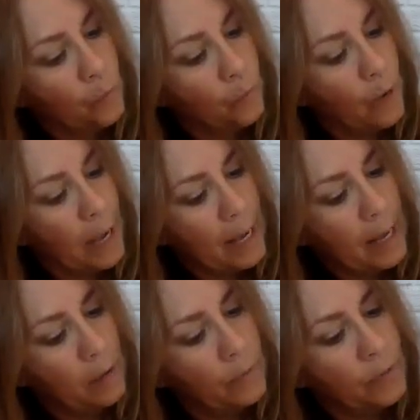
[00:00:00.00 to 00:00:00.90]

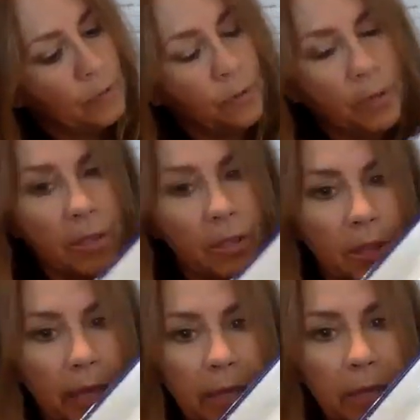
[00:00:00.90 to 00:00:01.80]
Wow. So the
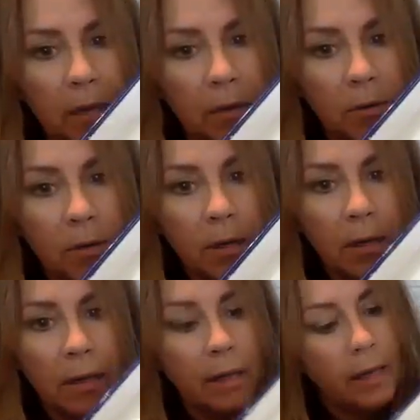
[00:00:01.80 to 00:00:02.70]
phthalo
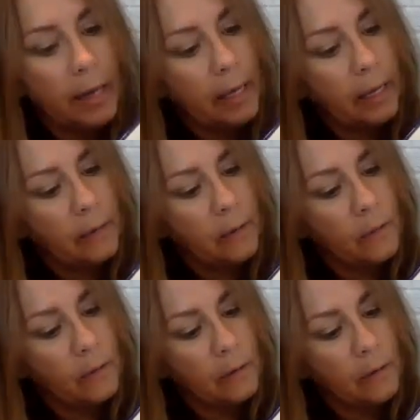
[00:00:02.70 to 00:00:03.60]
and
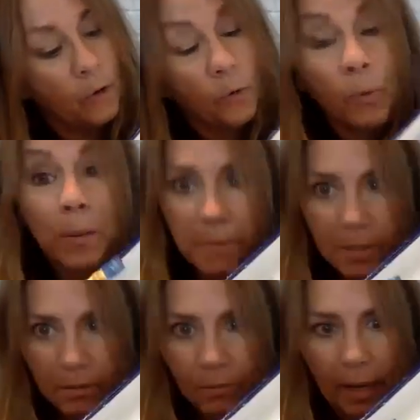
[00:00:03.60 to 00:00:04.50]
the
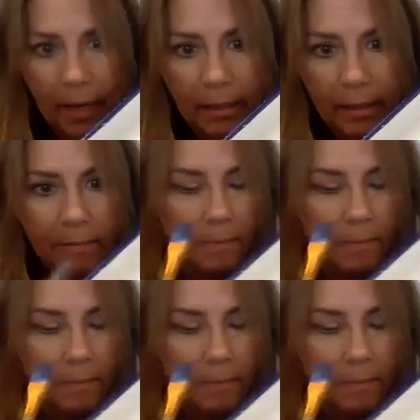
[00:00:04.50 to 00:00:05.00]
crimson red,